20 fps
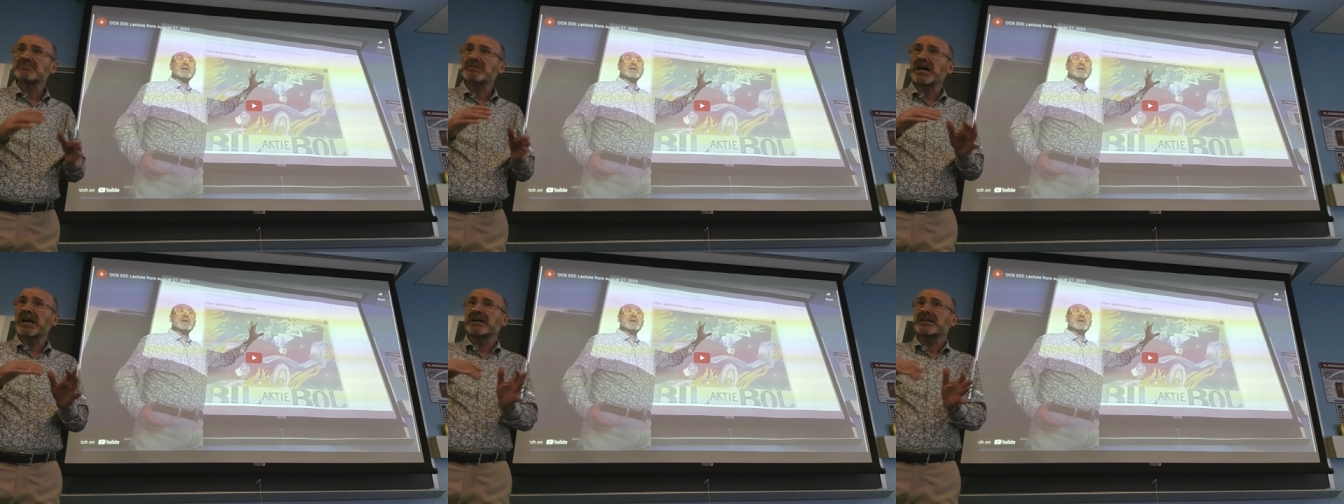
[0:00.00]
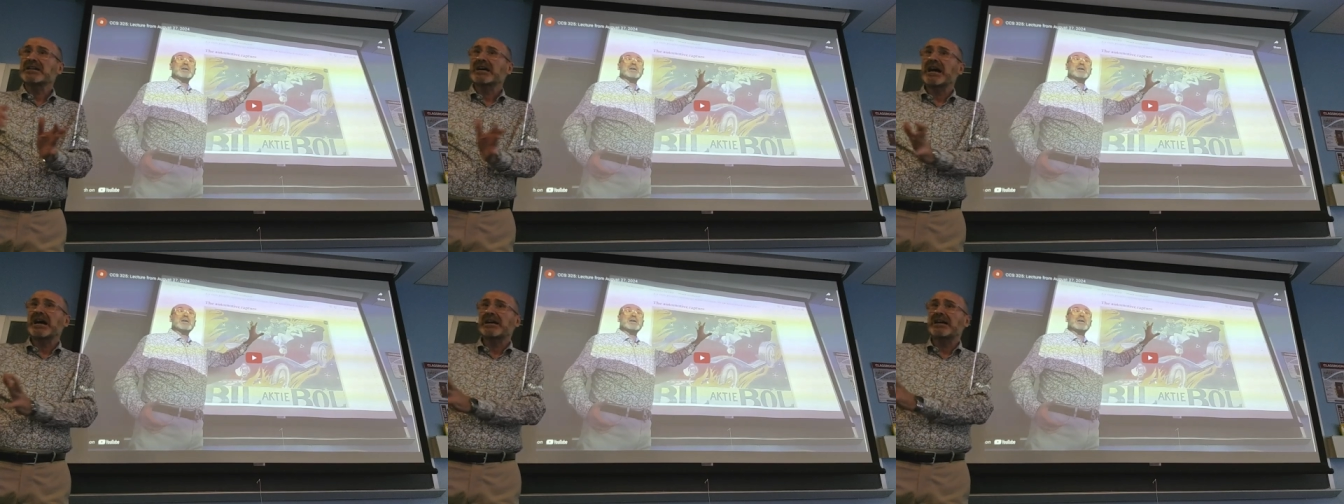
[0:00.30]
I
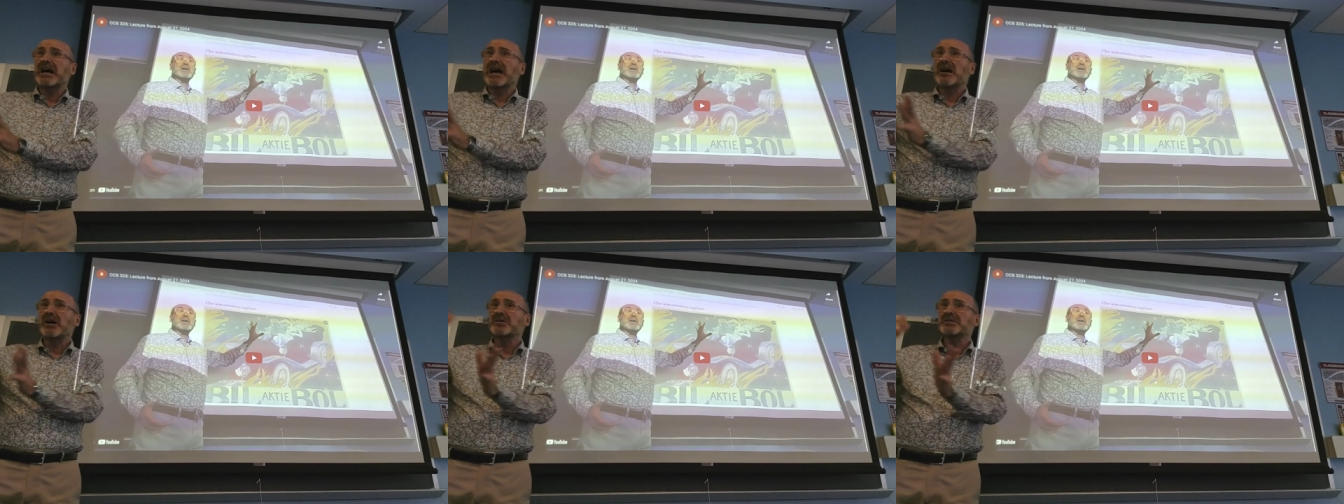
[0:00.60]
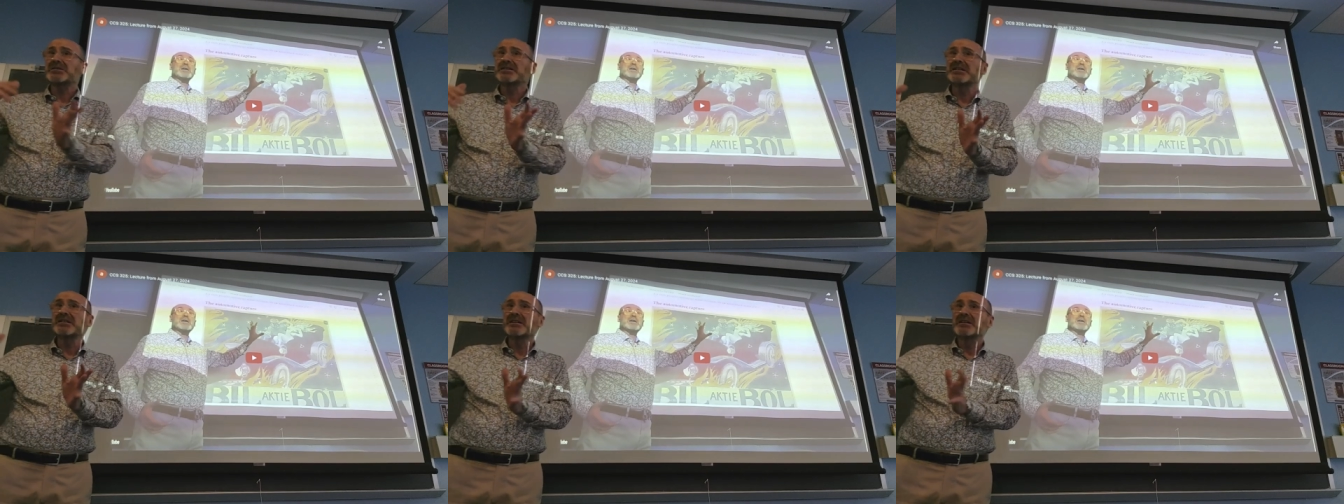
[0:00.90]
cut
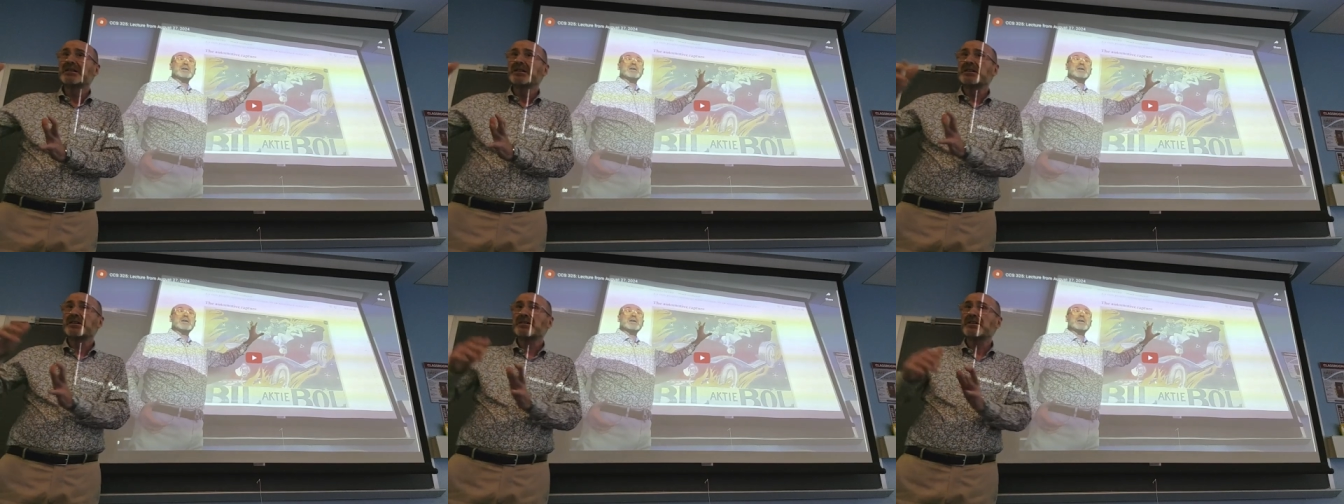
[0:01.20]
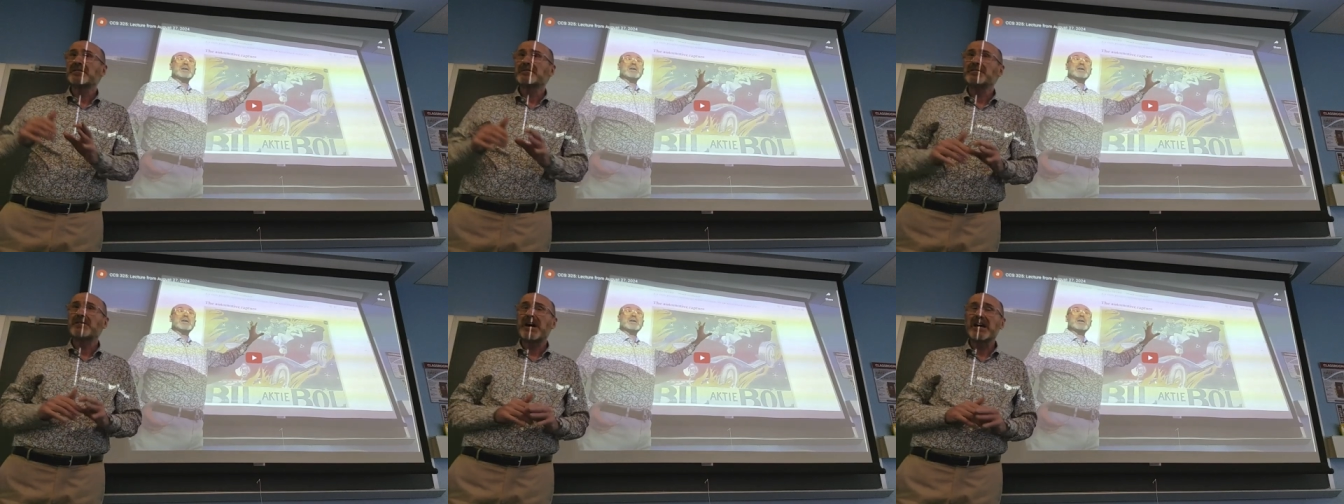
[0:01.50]
out
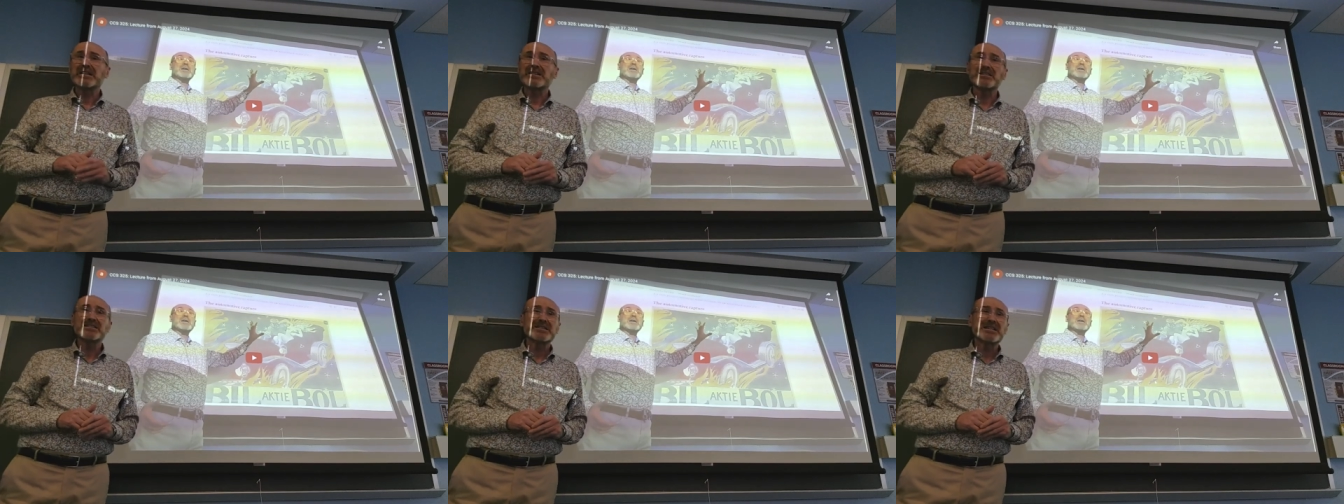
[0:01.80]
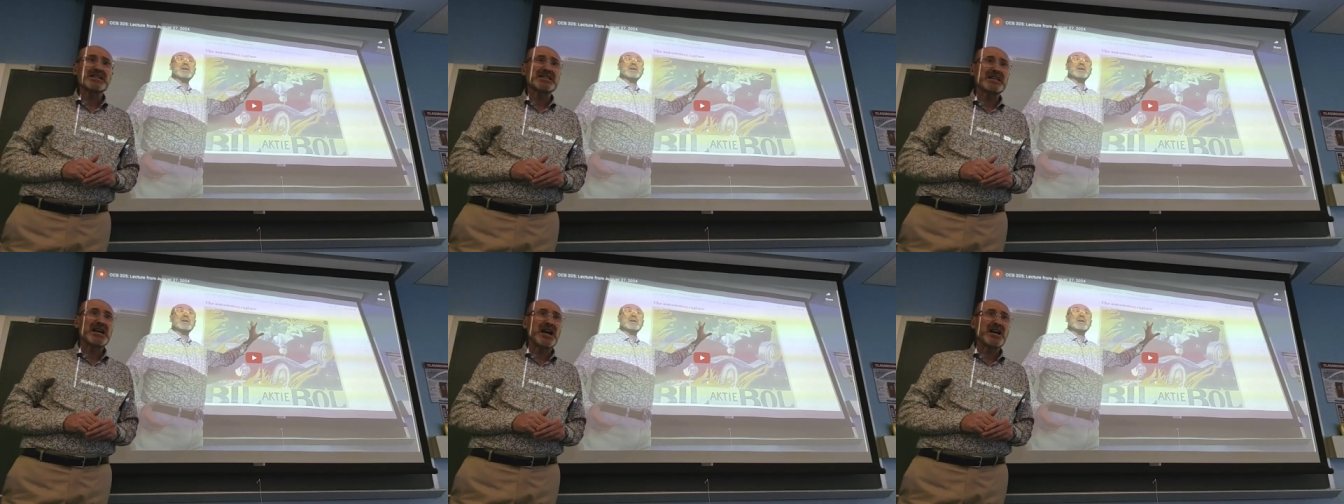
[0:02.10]
the final
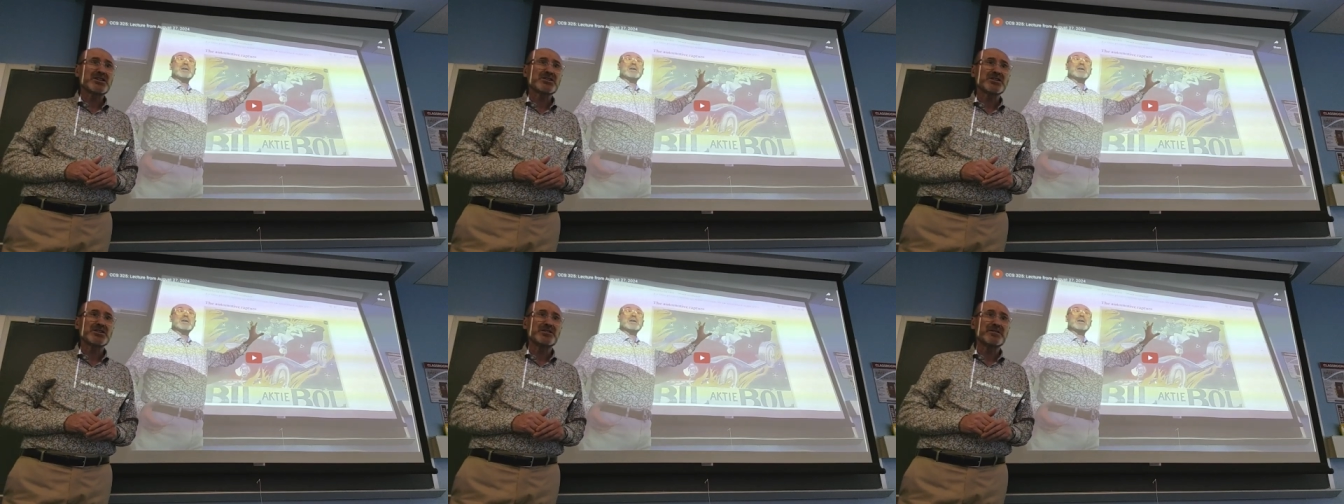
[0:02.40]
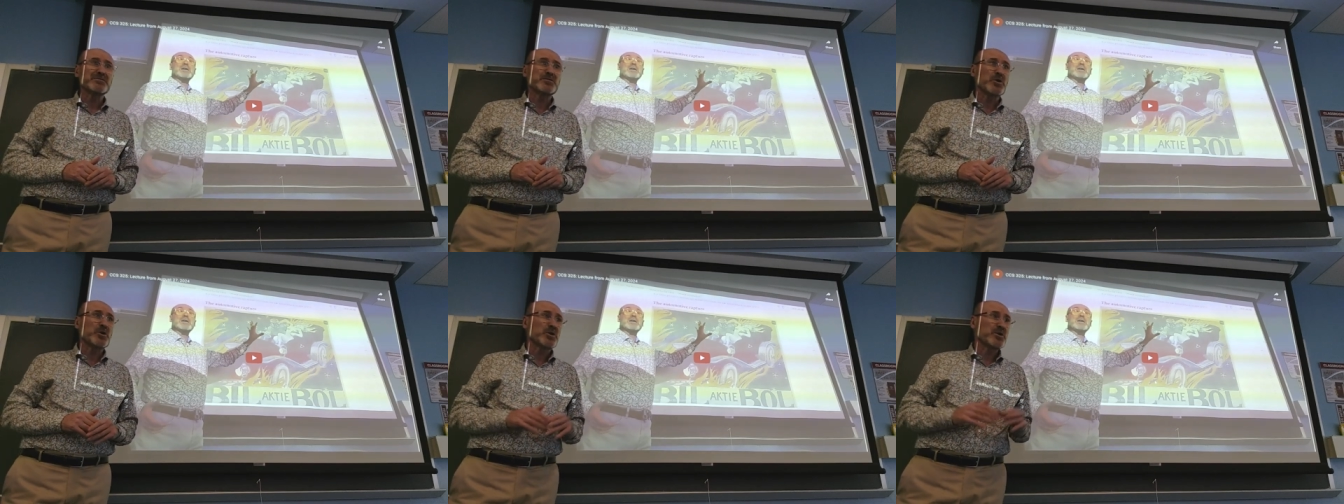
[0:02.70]
discussion,
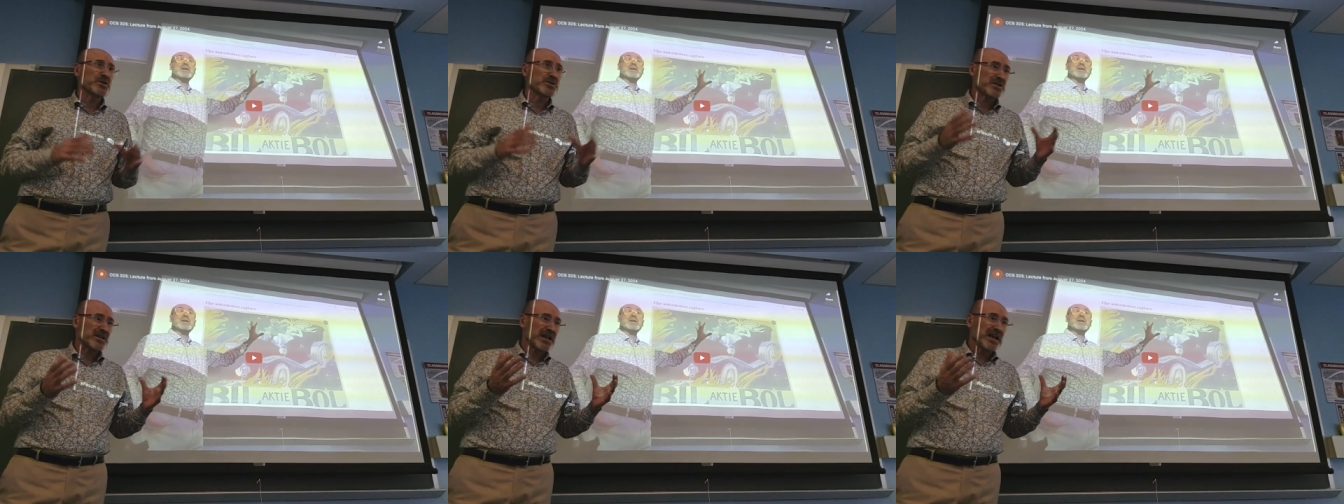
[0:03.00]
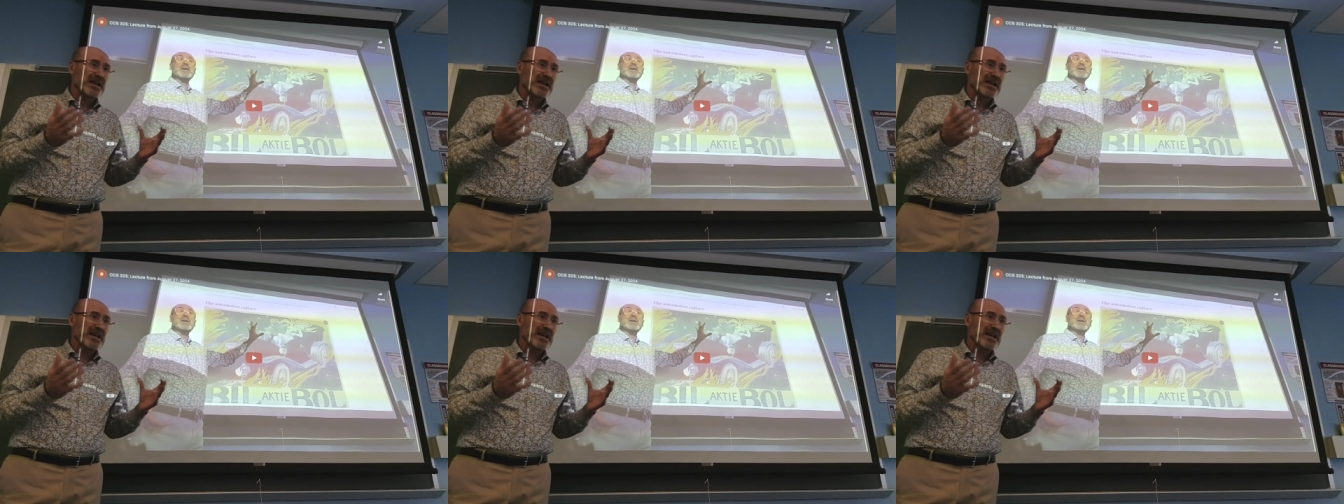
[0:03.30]
of course.